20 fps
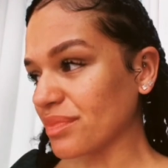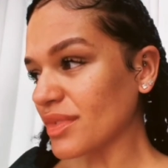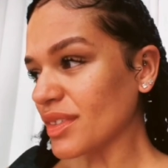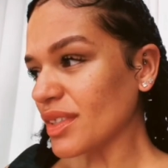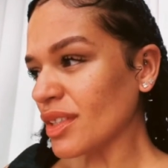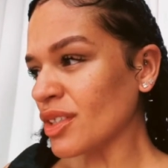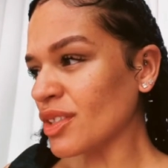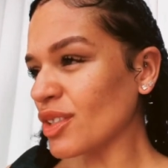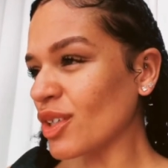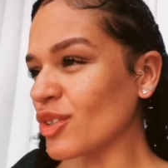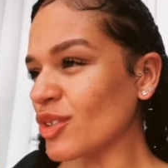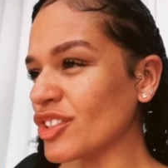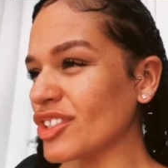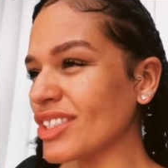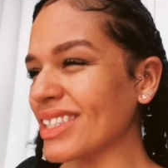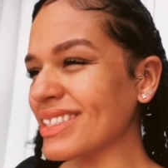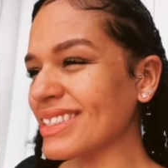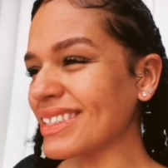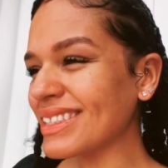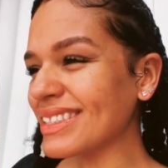you know,
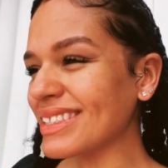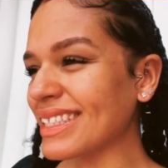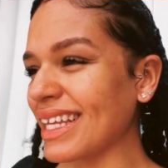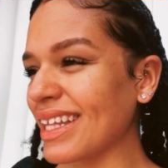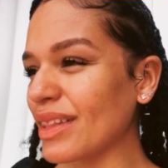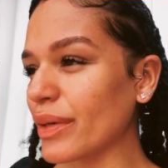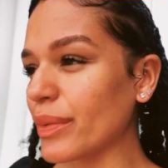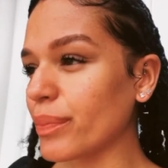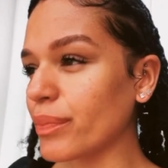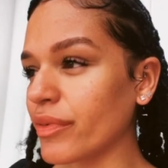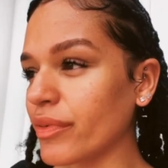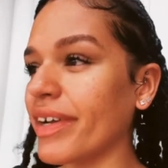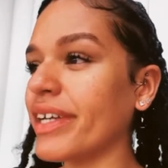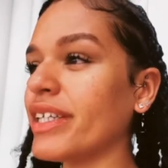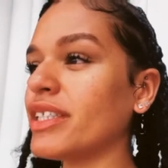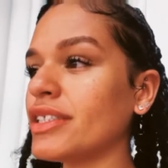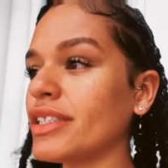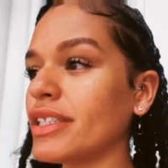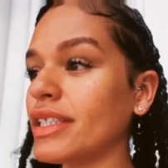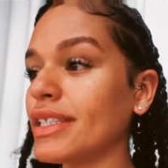just a
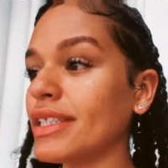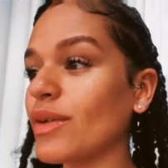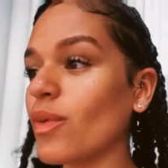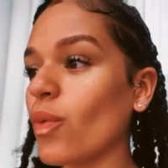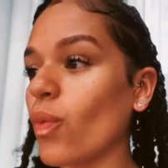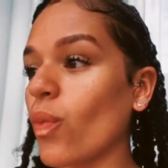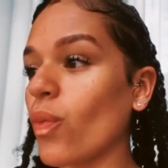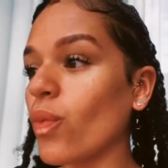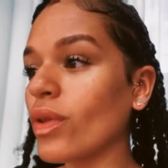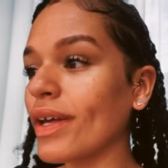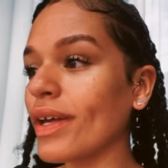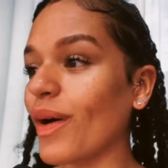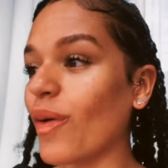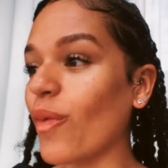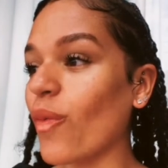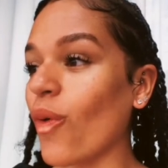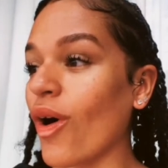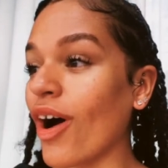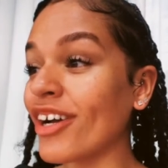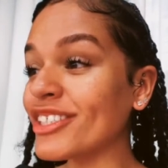celebration, like
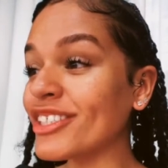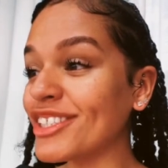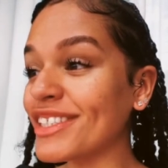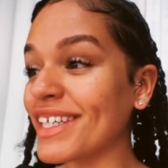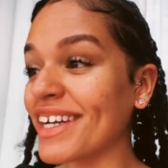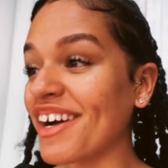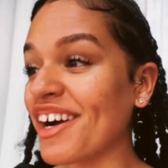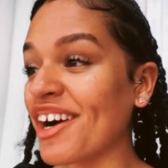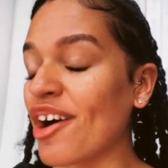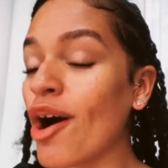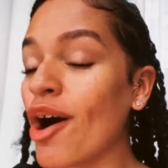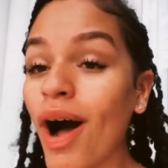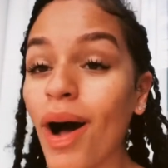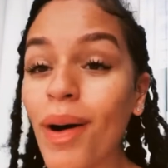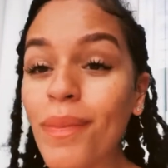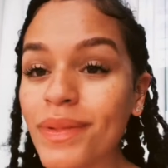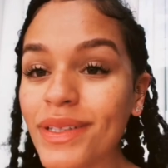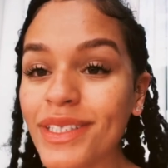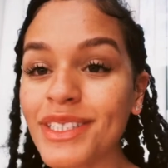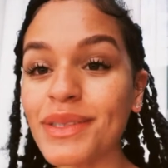watching
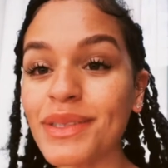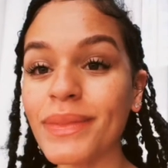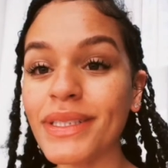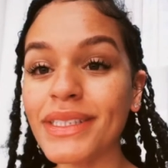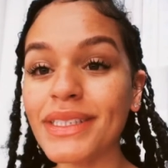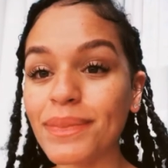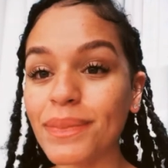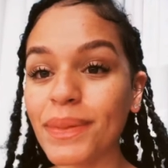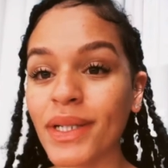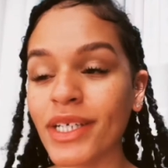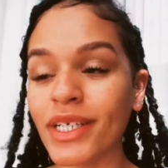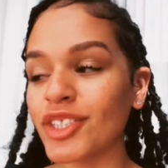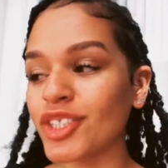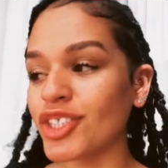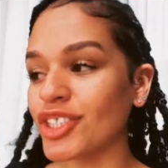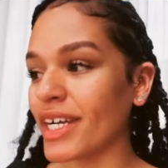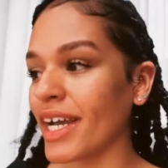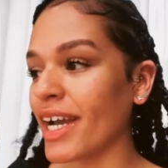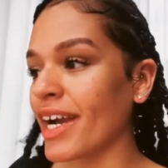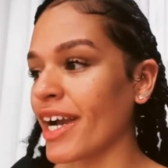accomplishments being
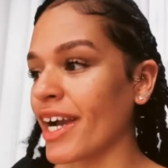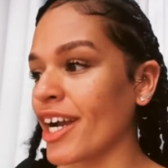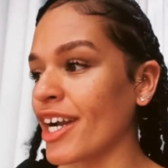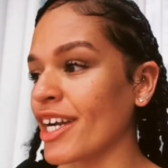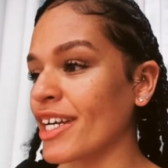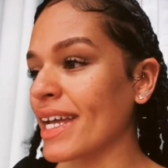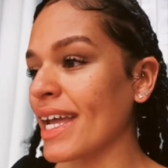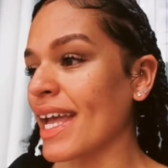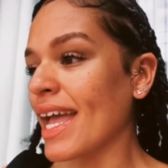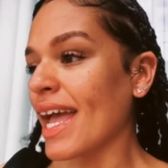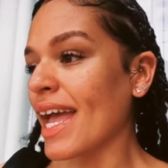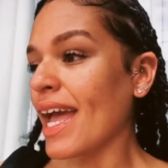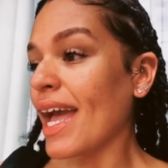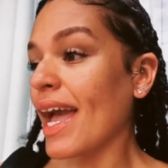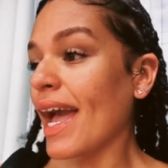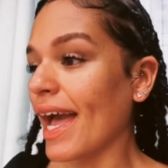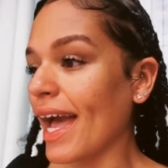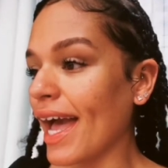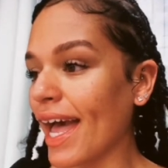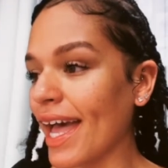shared
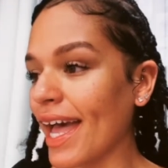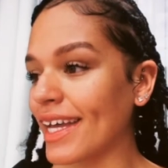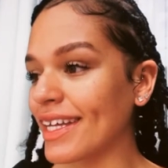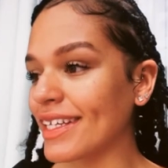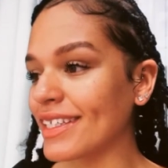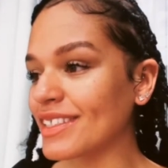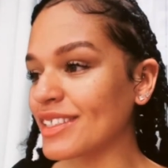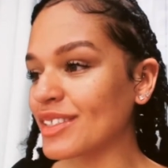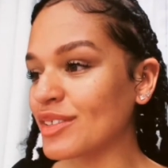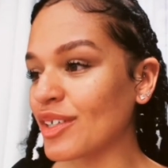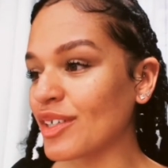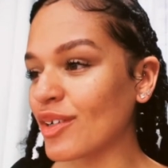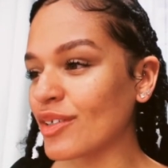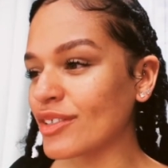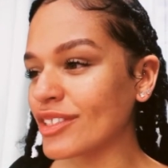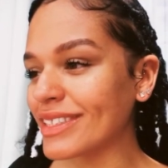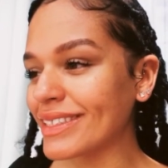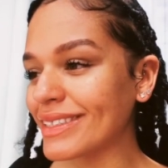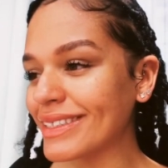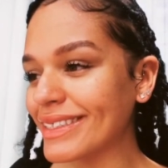and, you know,
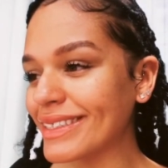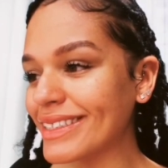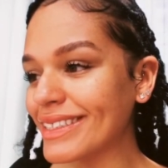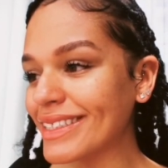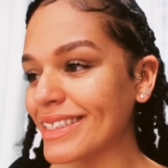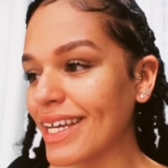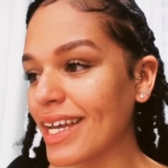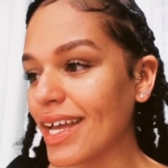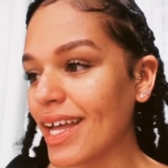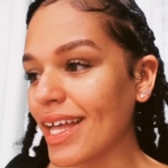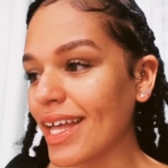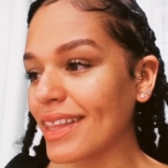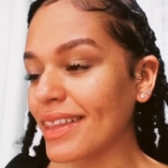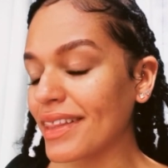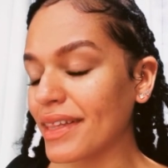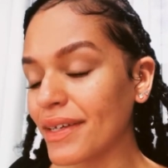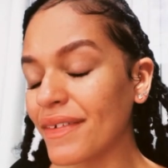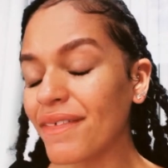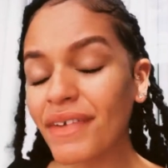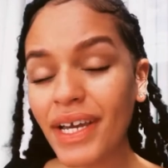just
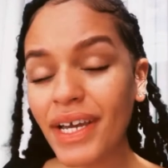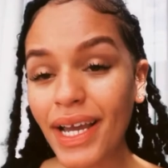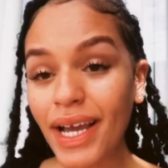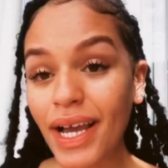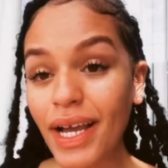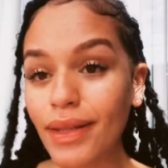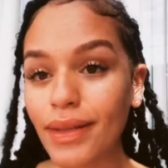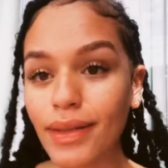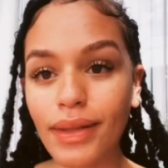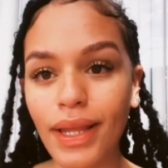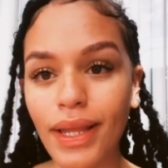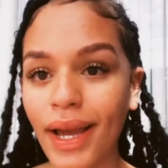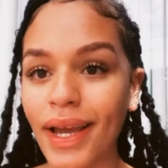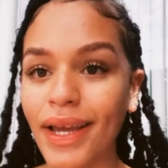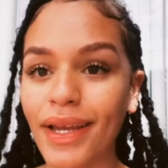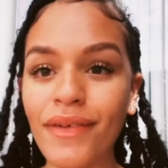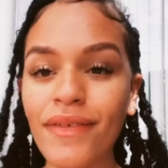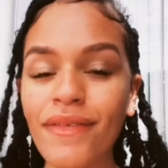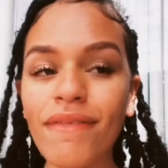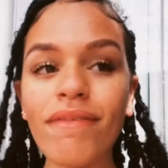living
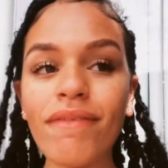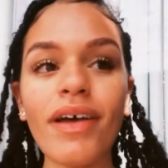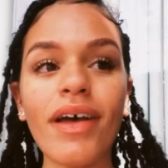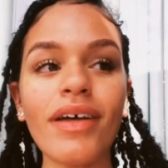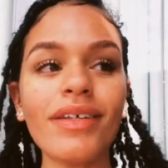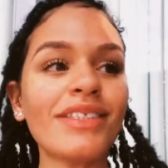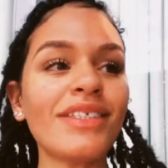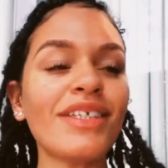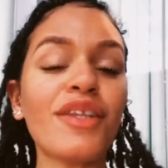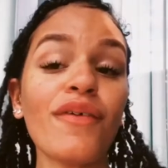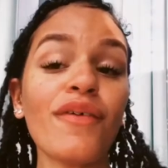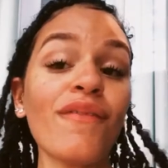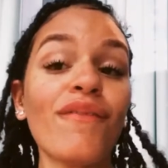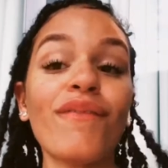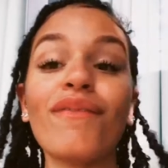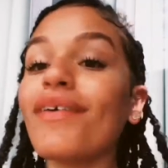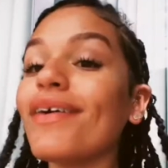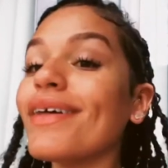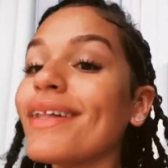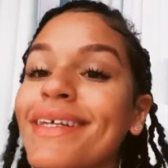life to the
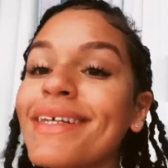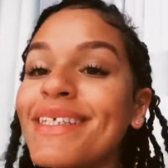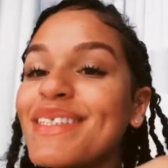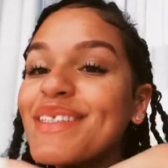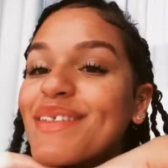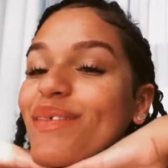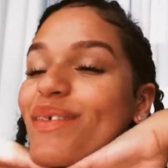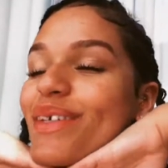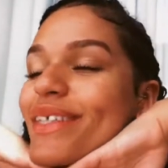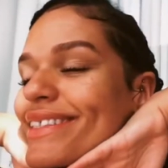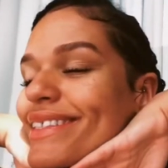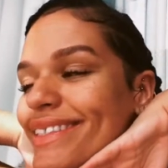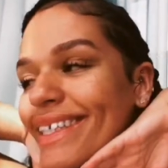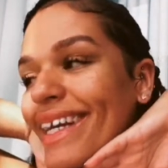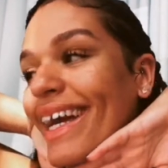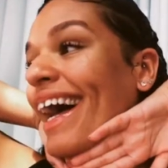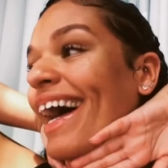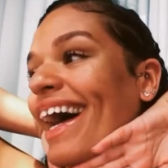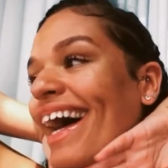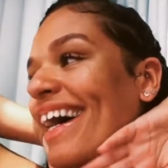fullest, which,
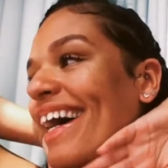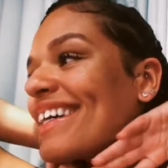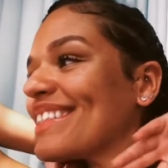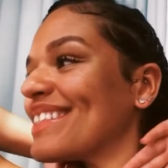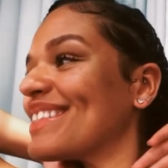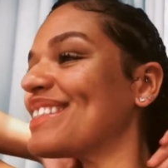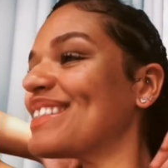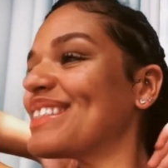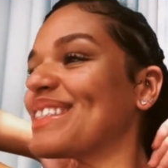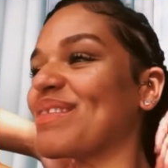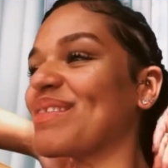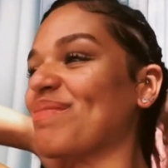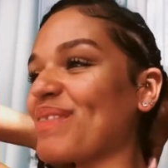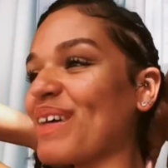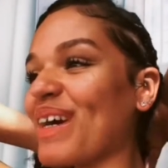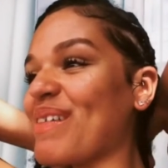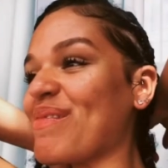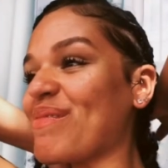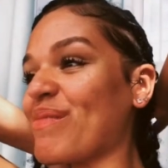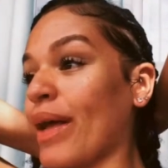ah, super
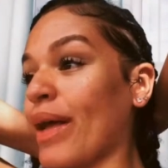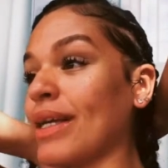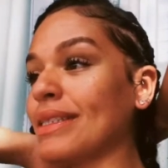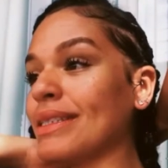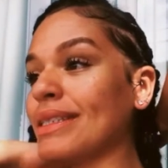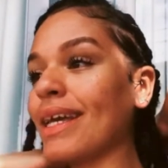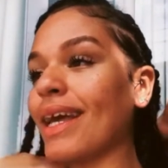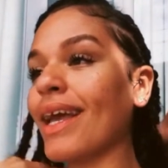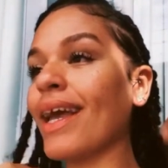amazing.